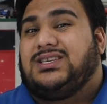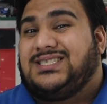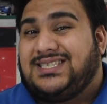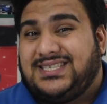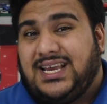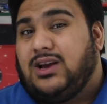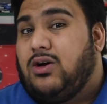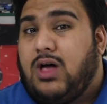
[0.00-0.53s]

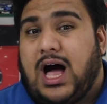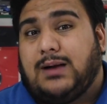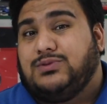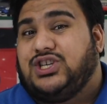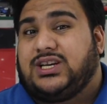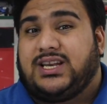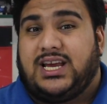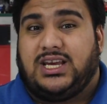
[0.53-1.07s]
single
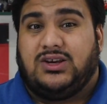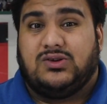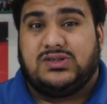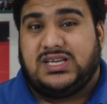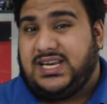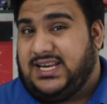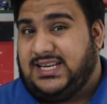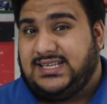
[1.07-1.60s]
object I
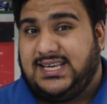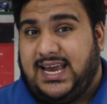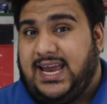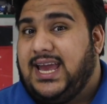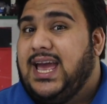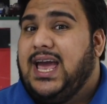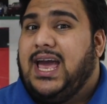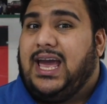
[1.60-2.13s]
use in a
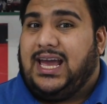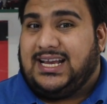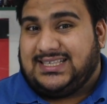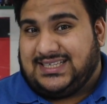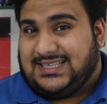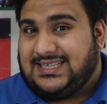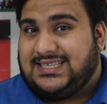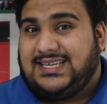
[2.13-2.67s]
day. It's
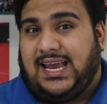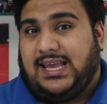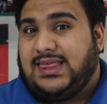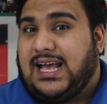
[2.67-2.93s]
insane.